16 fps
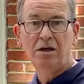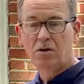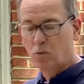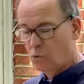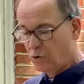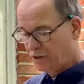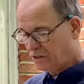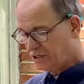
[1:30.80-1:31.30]

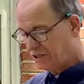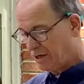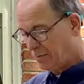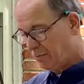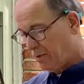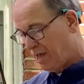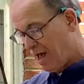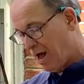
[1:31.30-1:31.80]
with
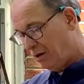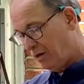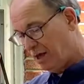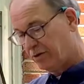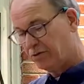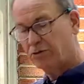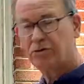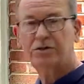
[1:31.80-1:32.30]
some cow
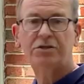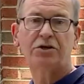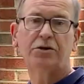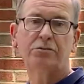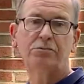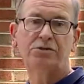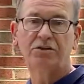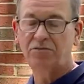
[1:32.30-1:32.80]
leather in
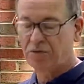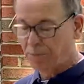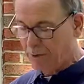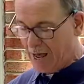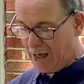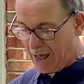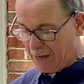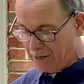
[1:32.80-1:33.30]
terms of the
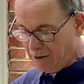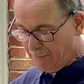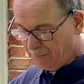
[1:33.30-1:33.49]
back.